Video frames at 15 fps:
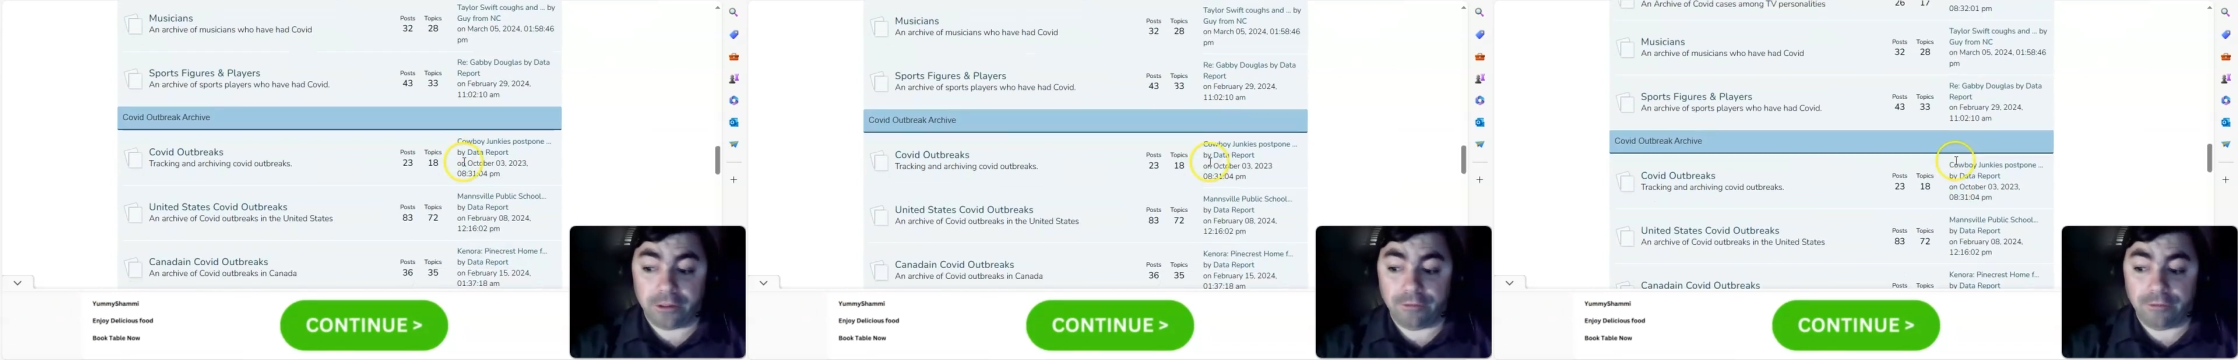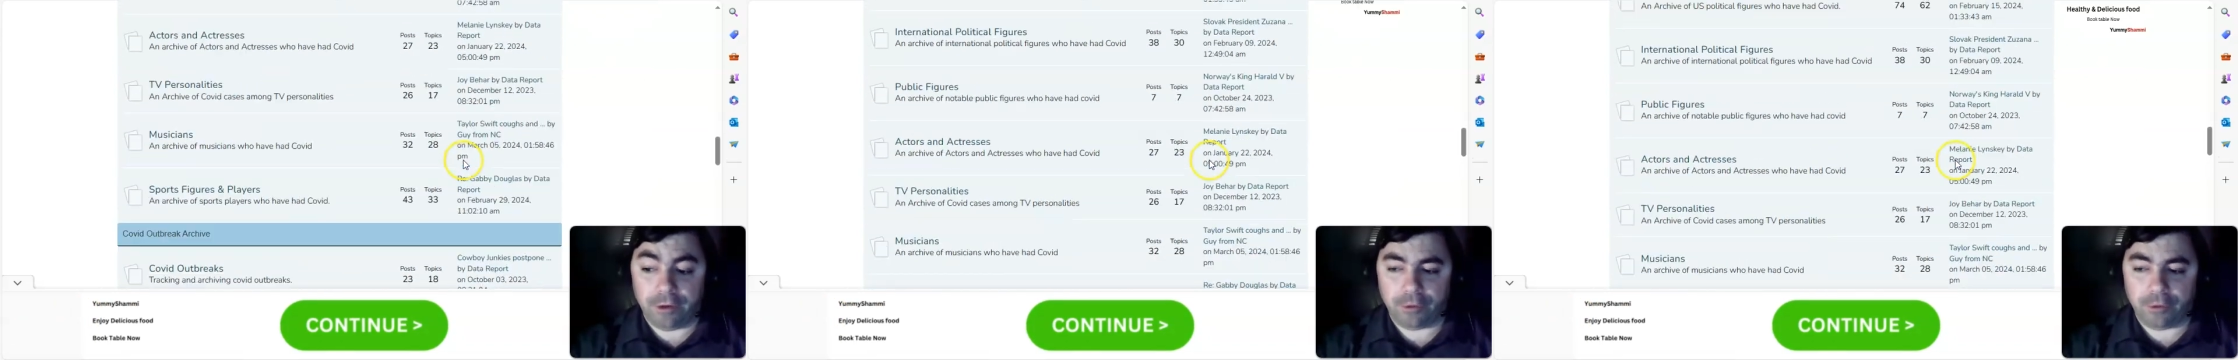
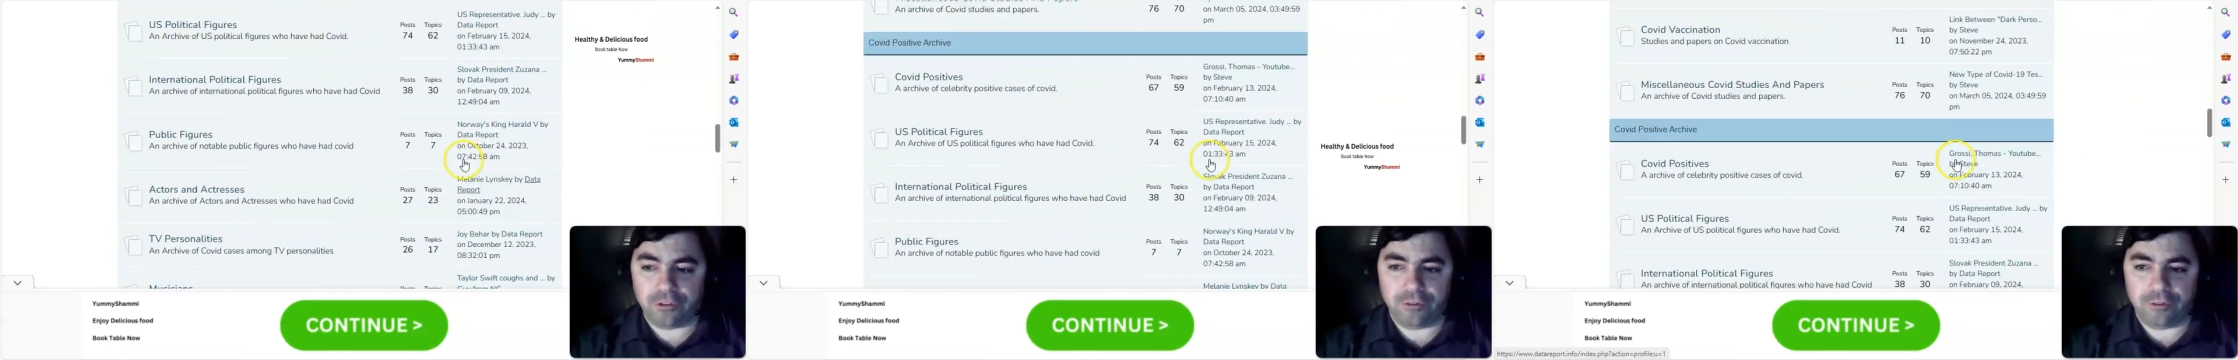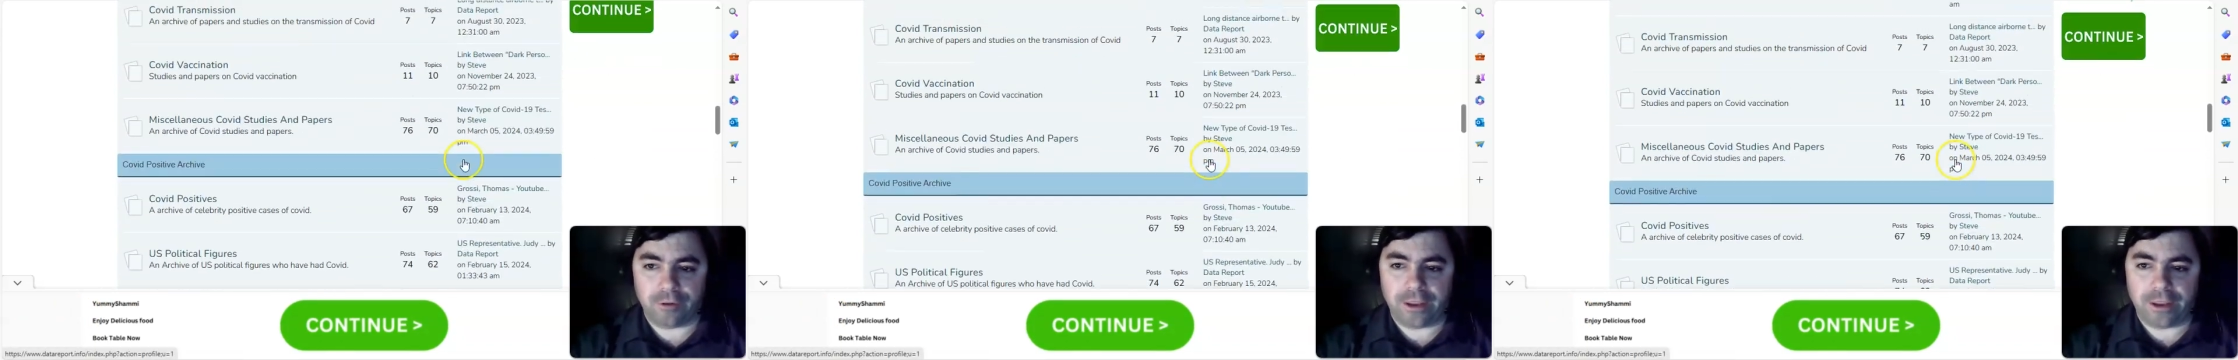of the various
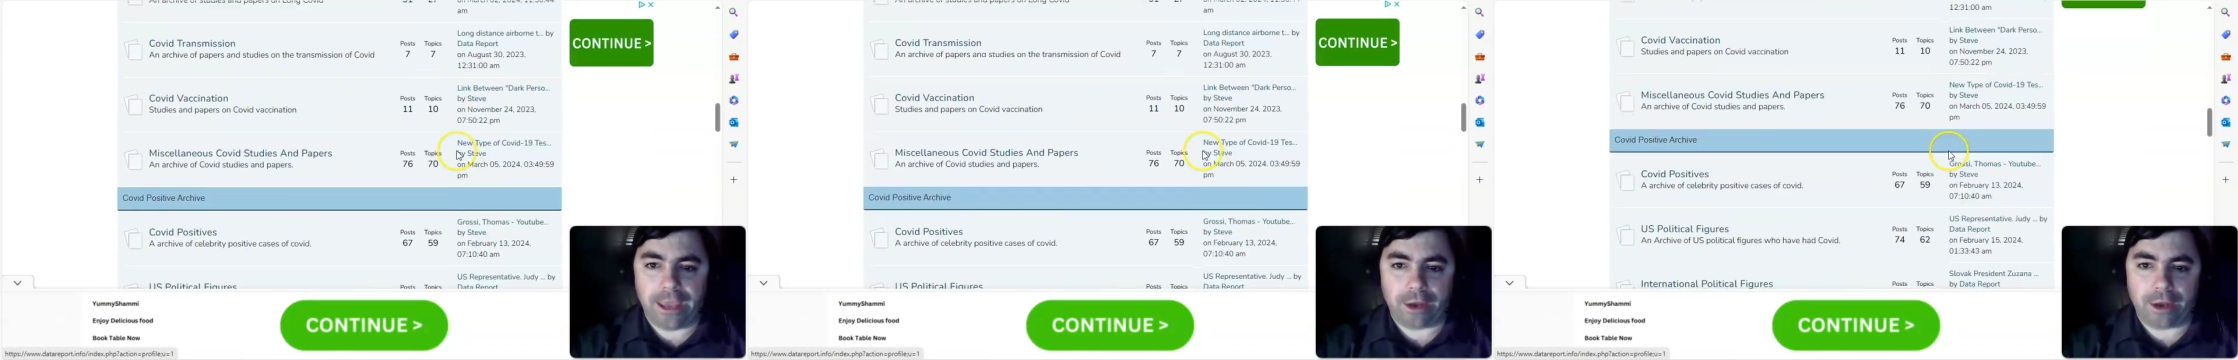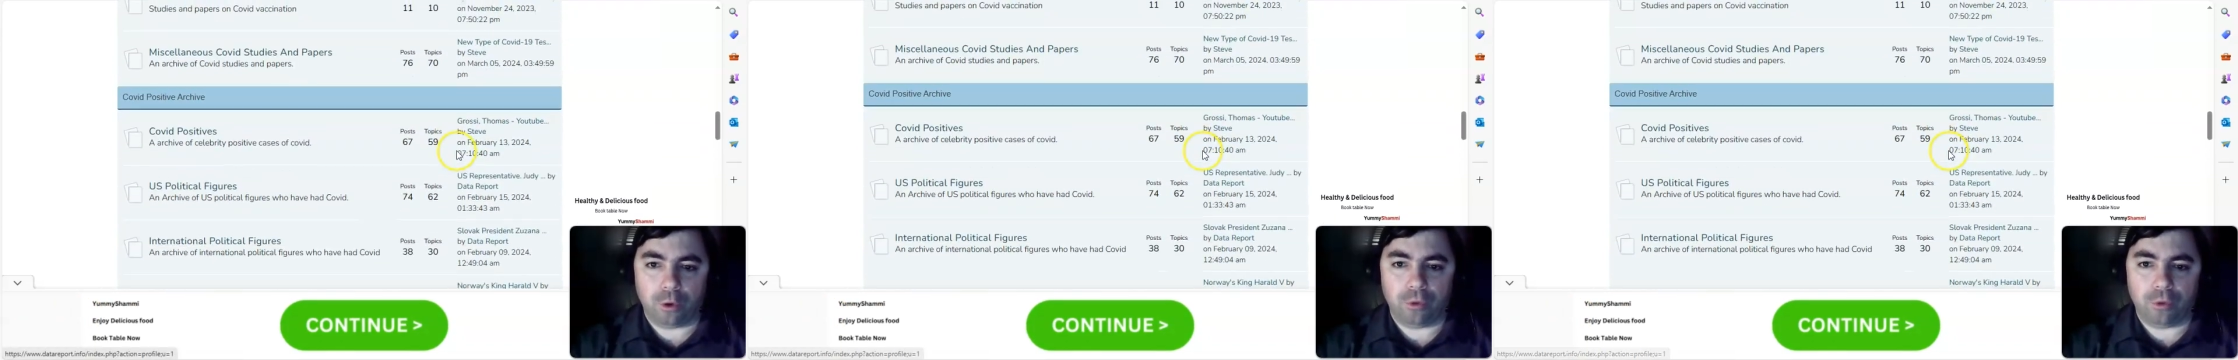different
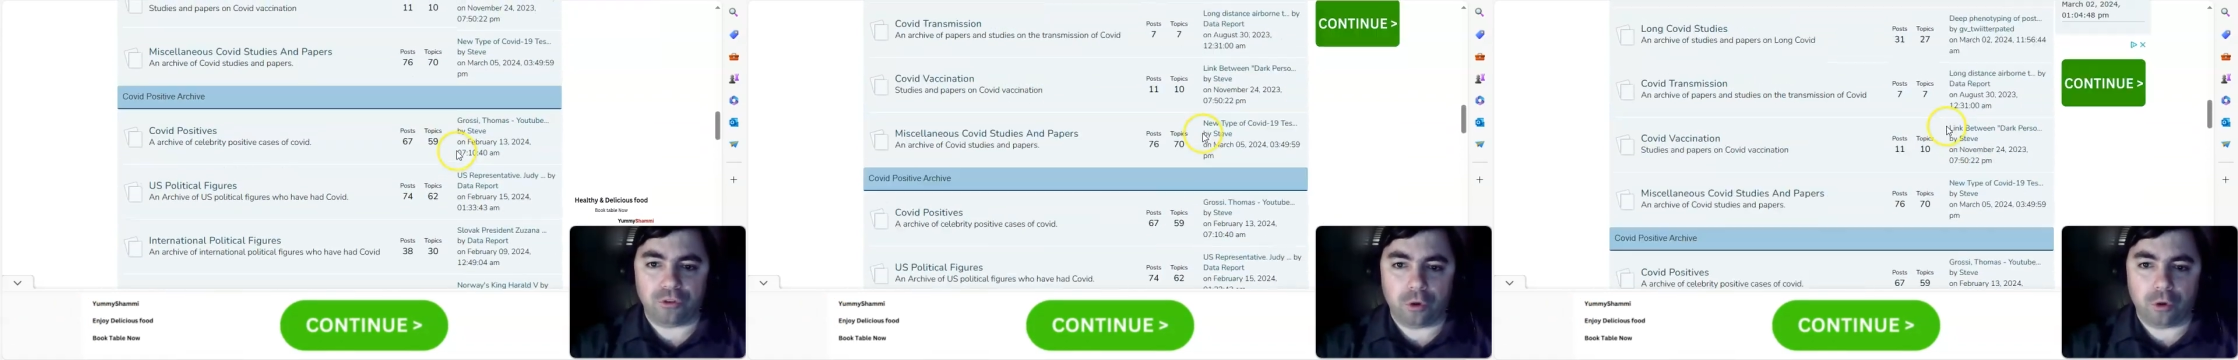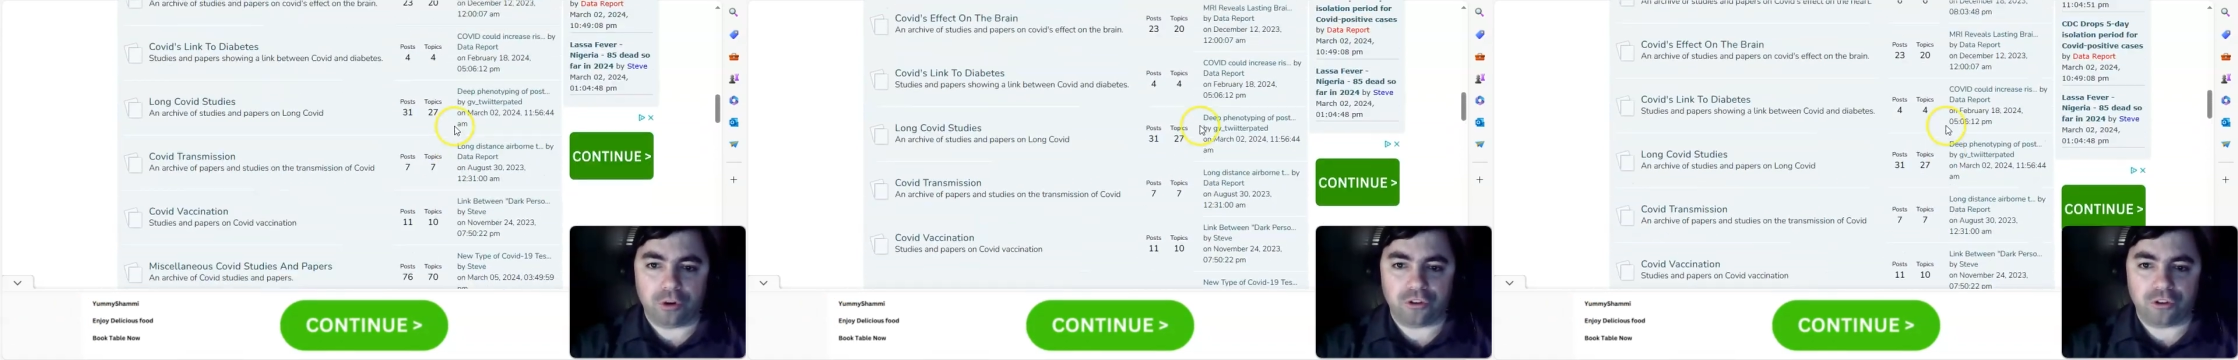
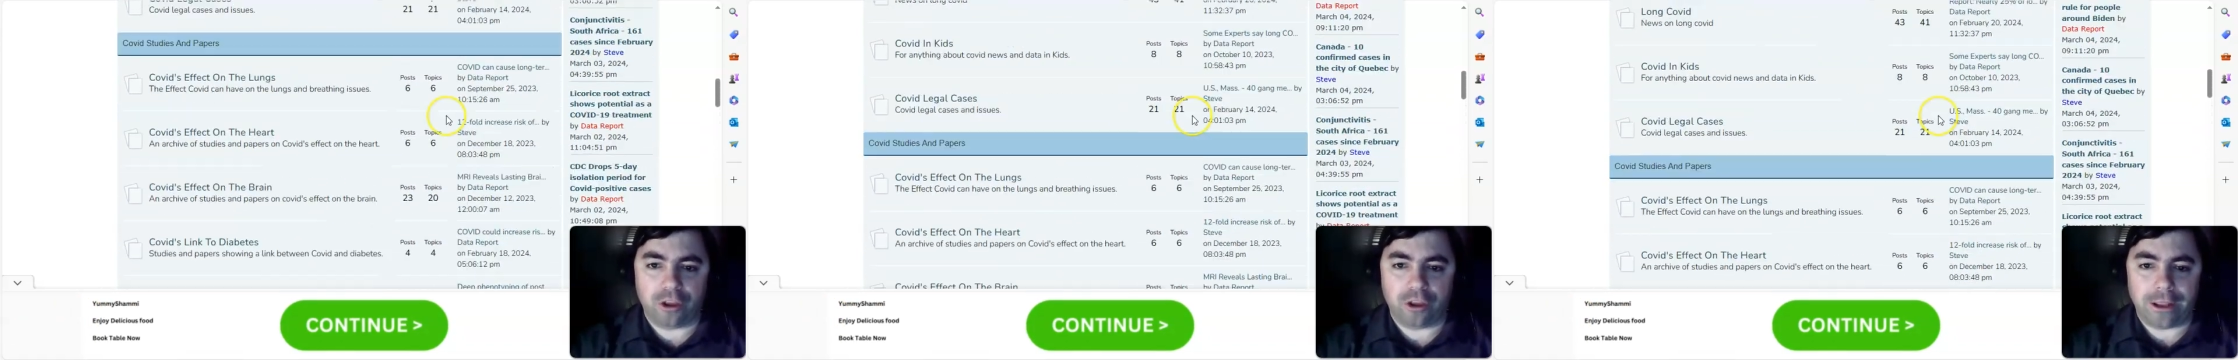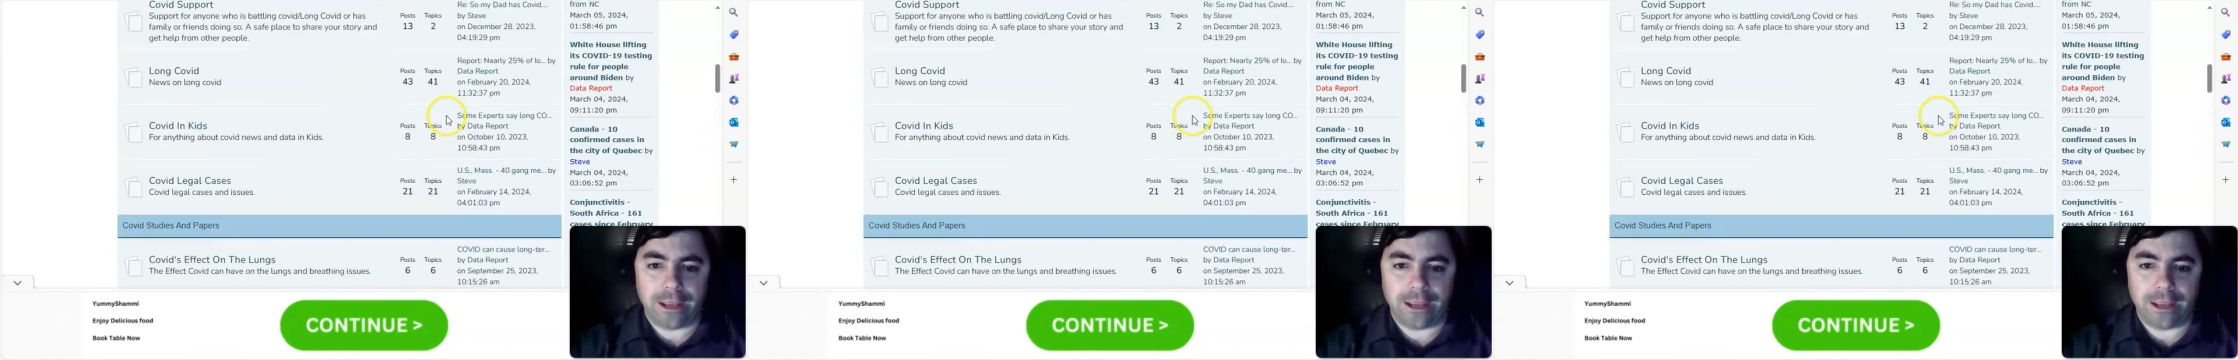categories on the site.